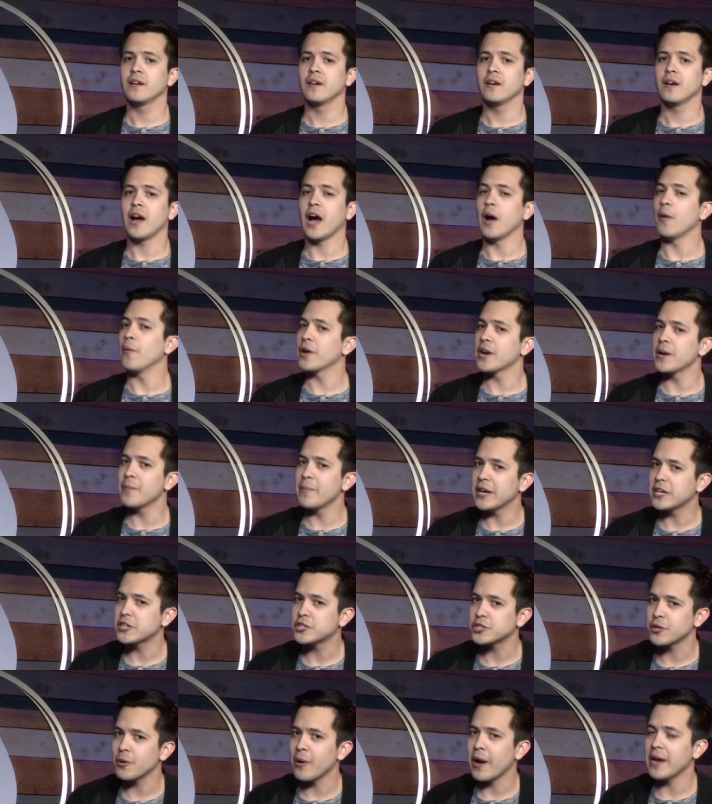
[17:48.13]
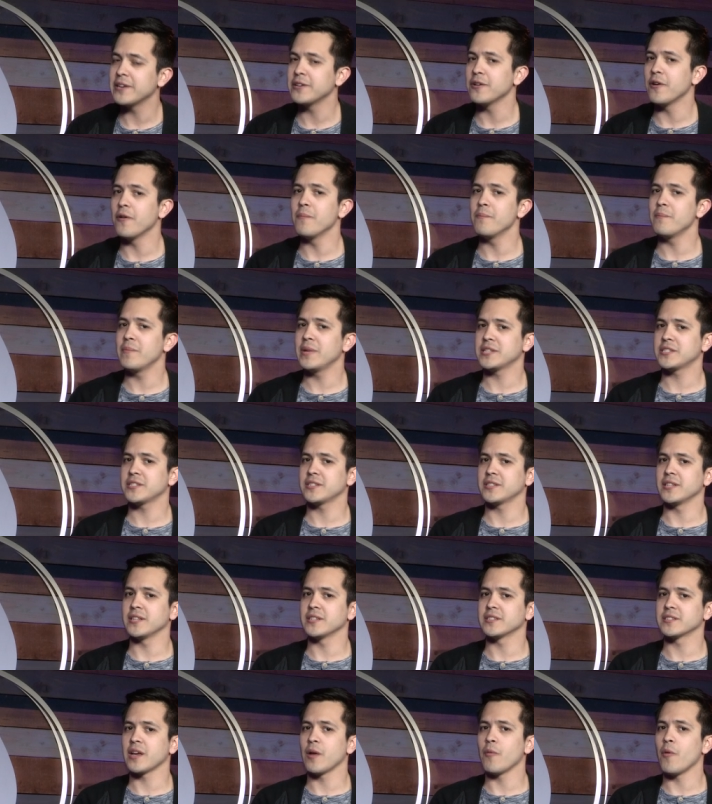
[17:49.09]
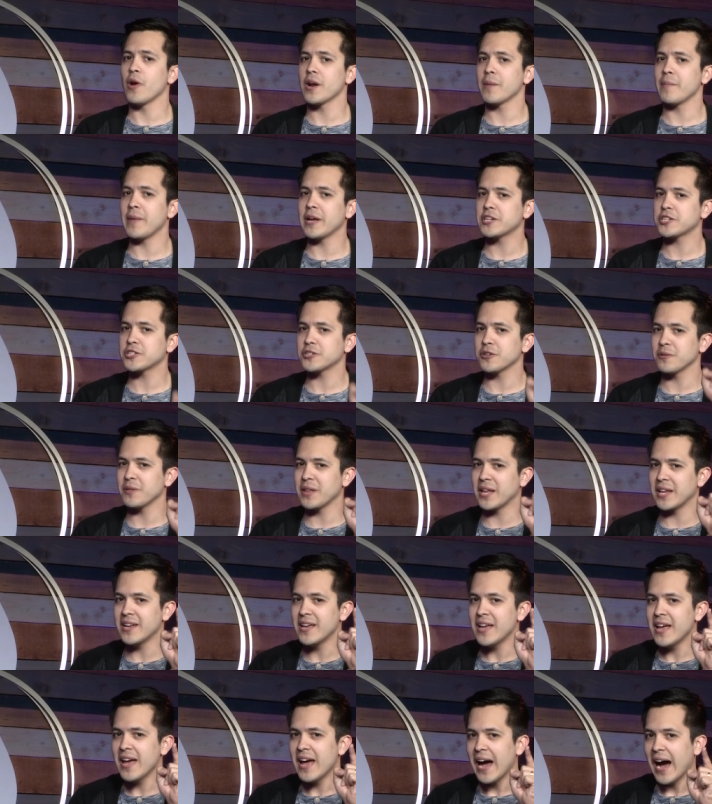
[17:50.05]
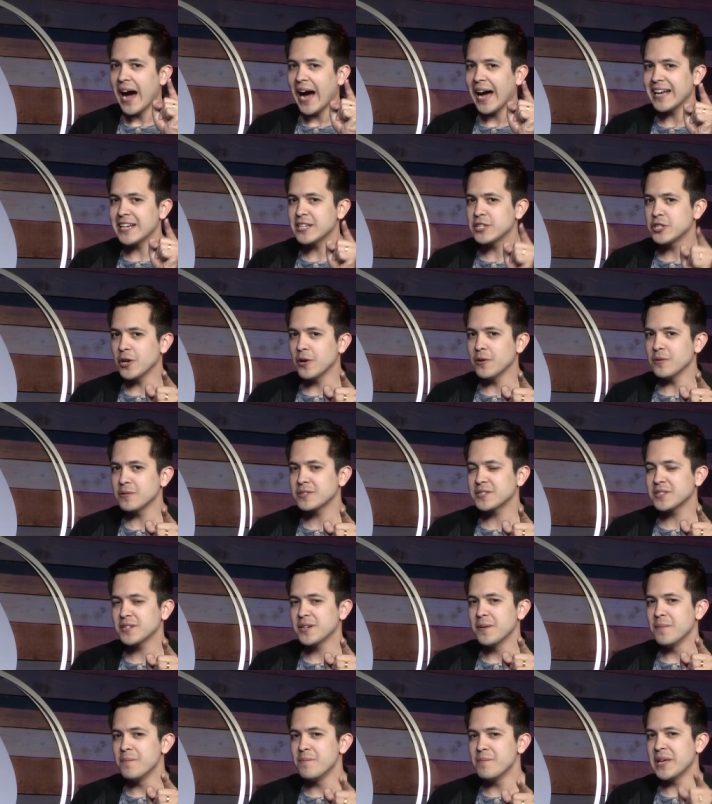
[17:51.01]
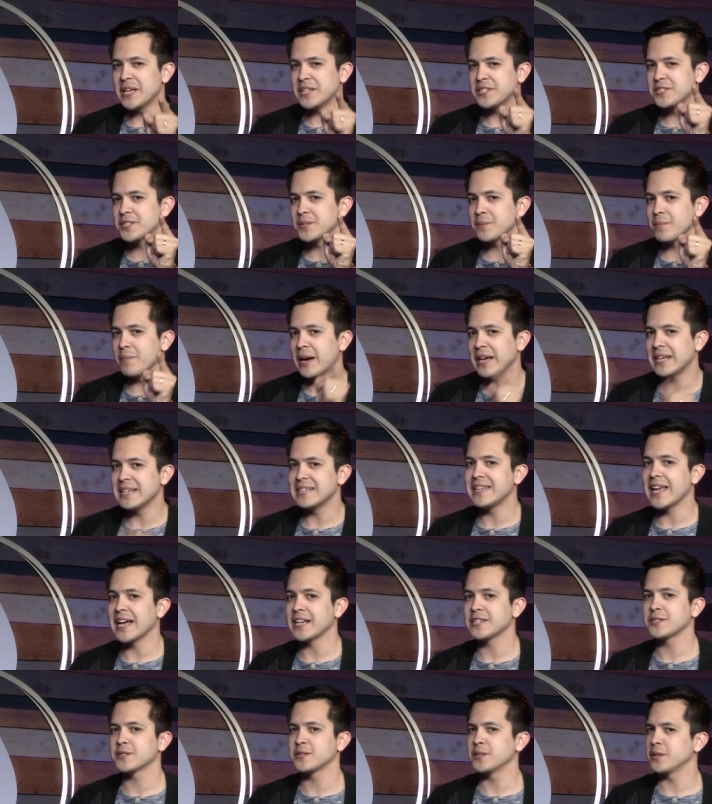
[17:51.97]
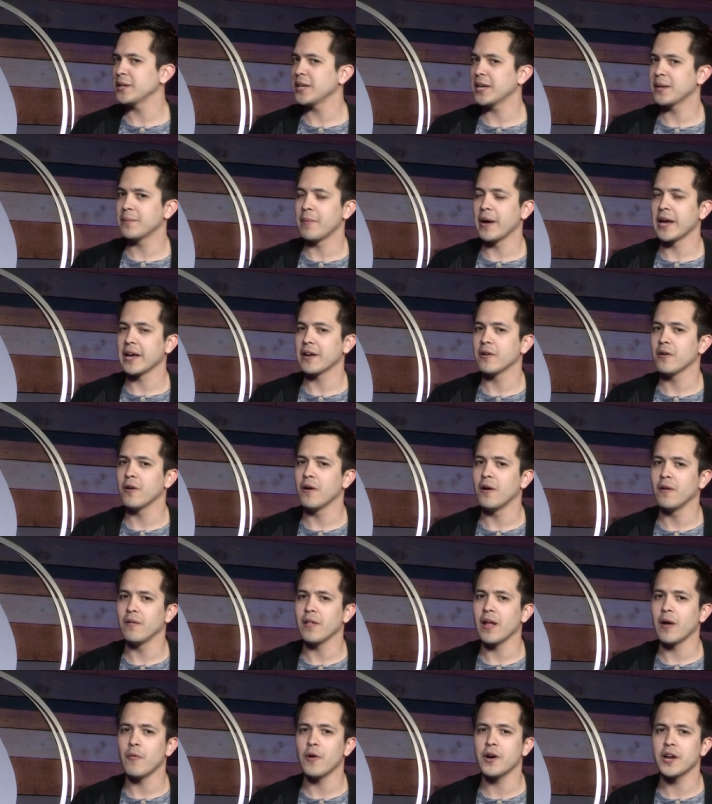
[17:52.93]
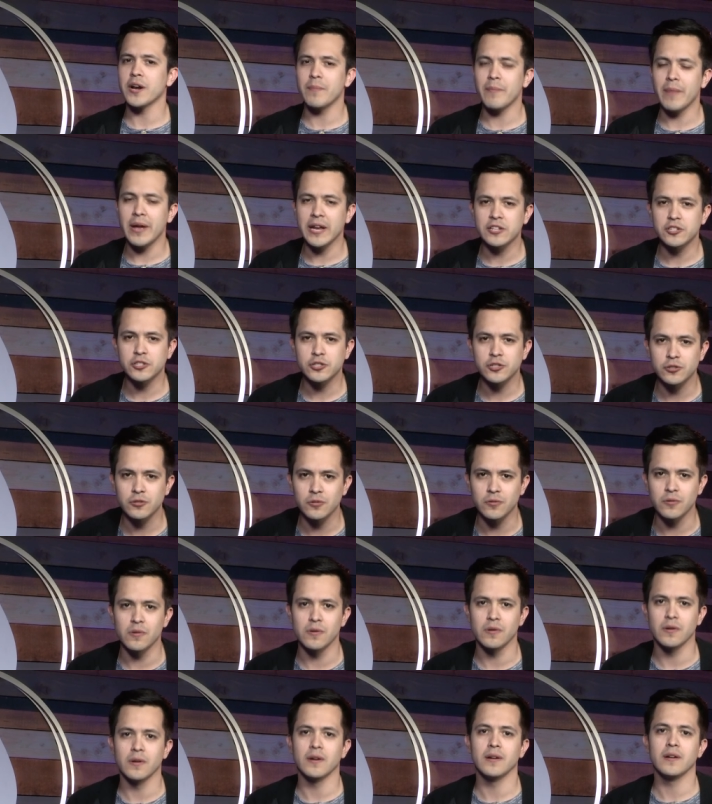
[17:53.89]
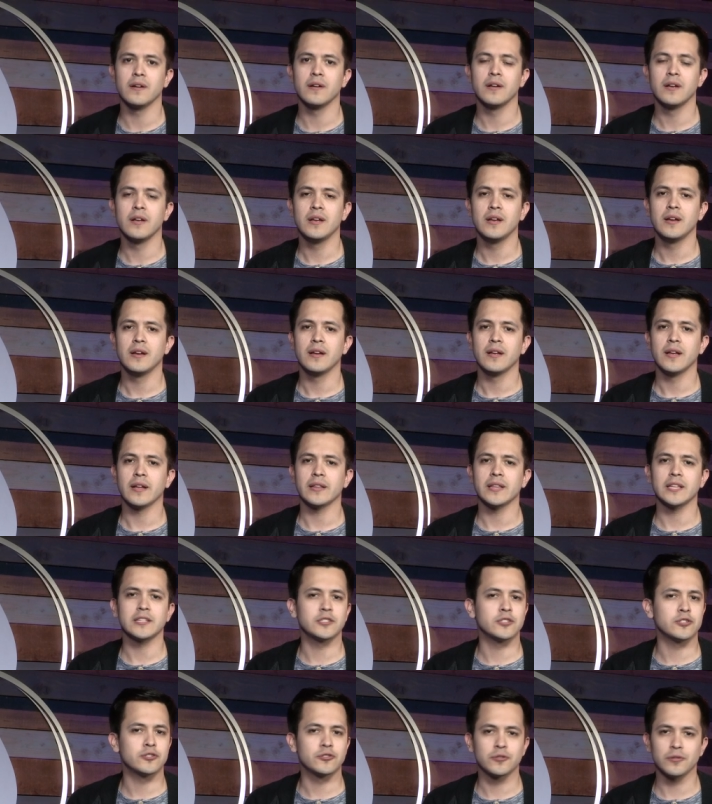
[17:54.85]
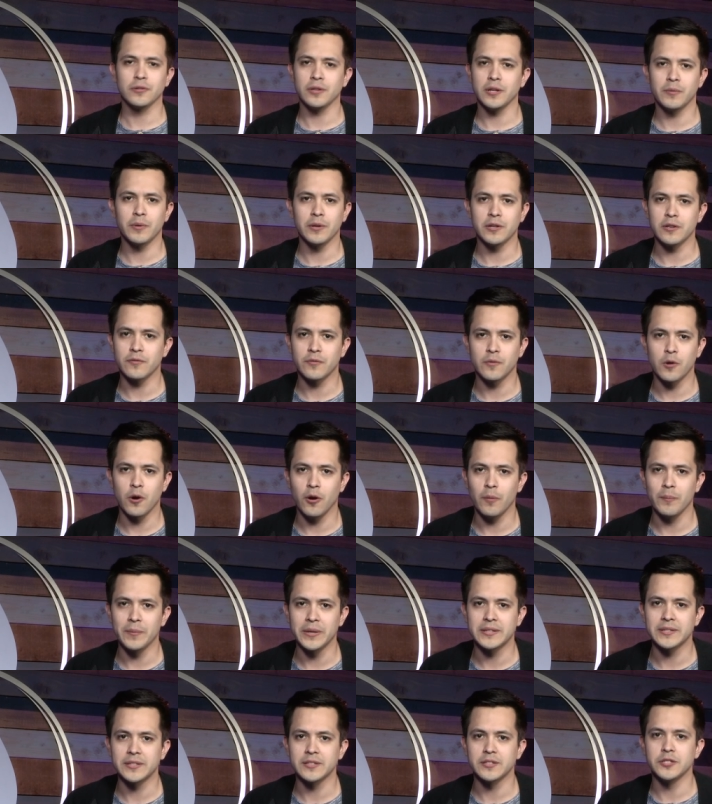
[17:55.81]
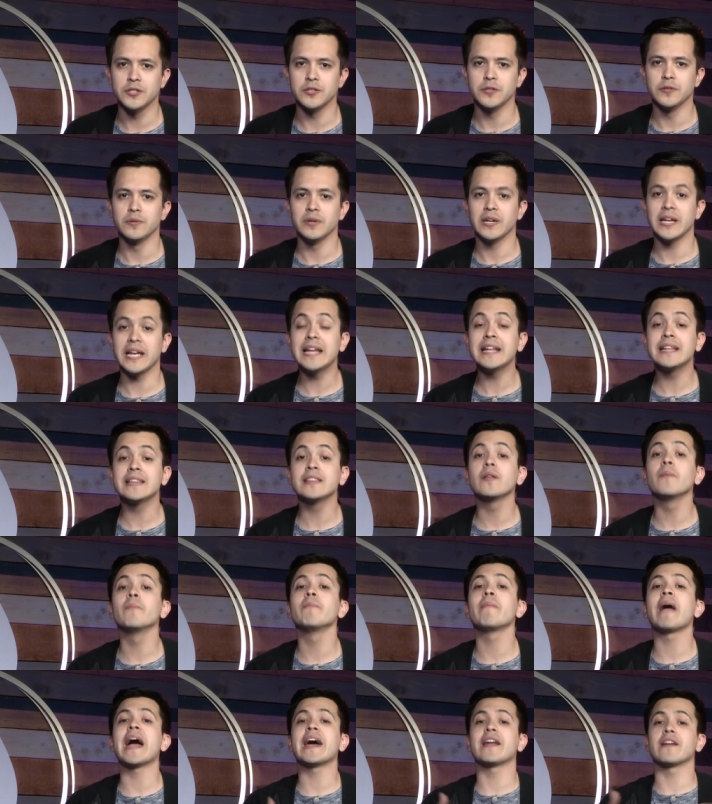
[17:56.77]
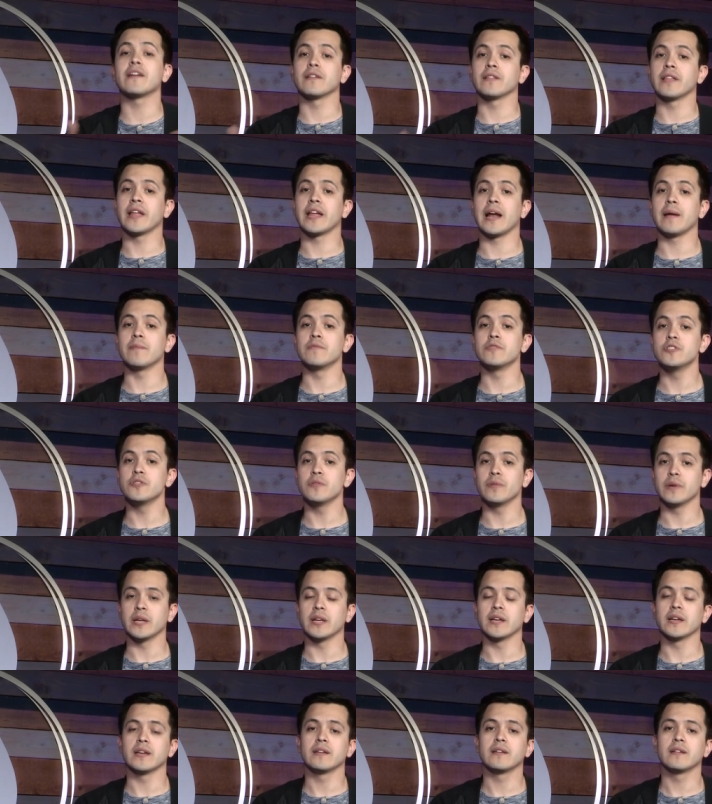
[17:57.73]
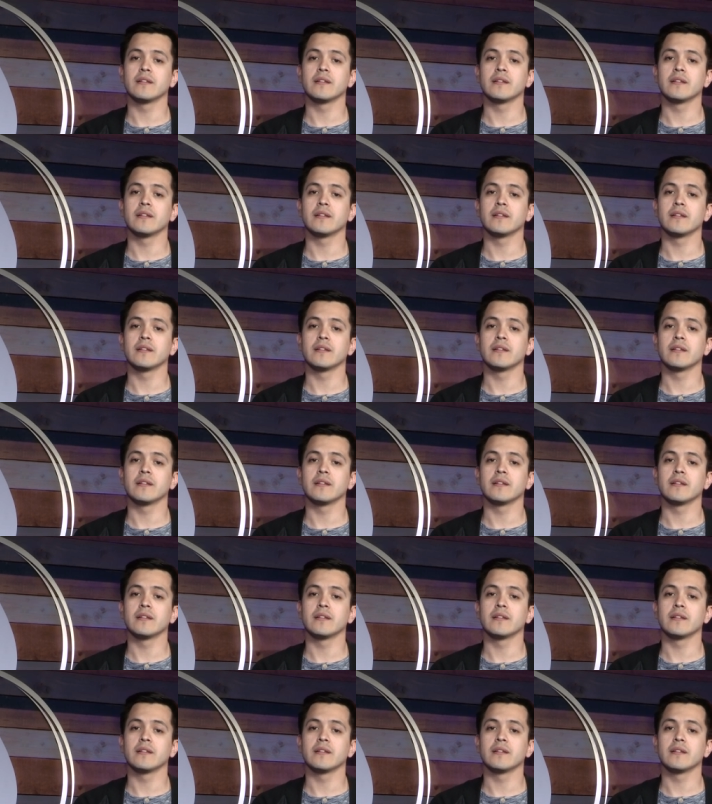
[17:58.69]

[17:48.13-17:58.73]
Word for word: I want to make sure I don't miss this. I want to make sure that I don't miss my destiny and my call. I want to make sure that this is truly what you've called me to do in the manner that I'm doing it.